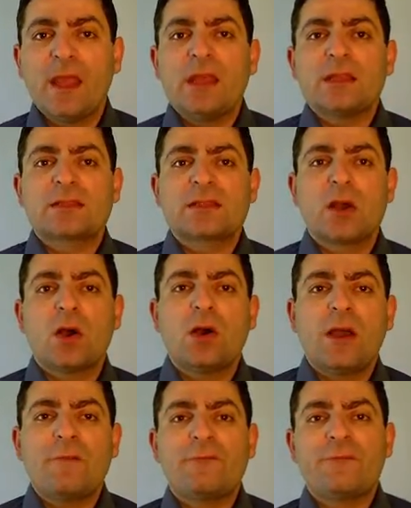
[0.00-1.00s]

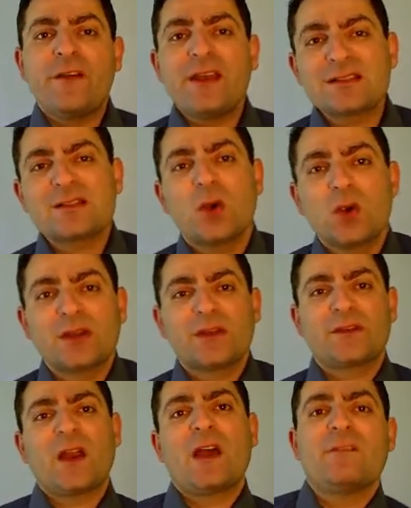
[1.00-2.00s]
So a first
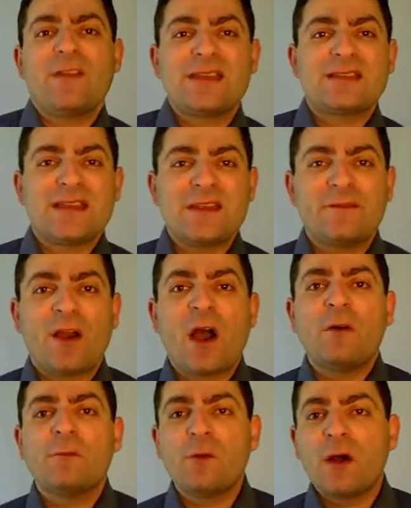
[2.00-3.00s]
order derivative
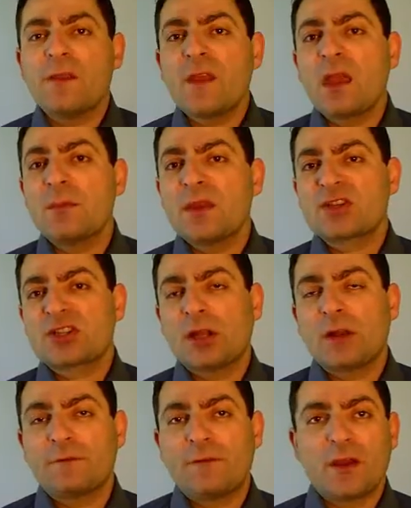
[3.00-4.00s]
of
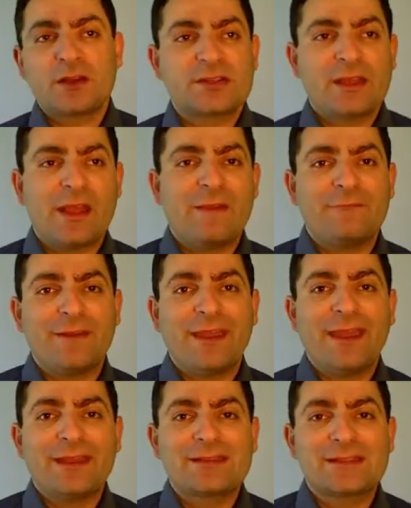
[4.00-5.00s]
one-dimensional function
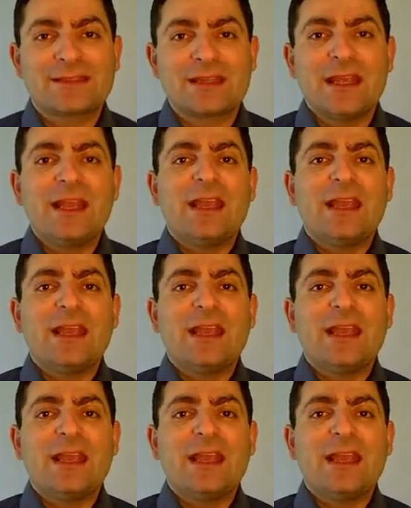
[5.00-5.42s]
fx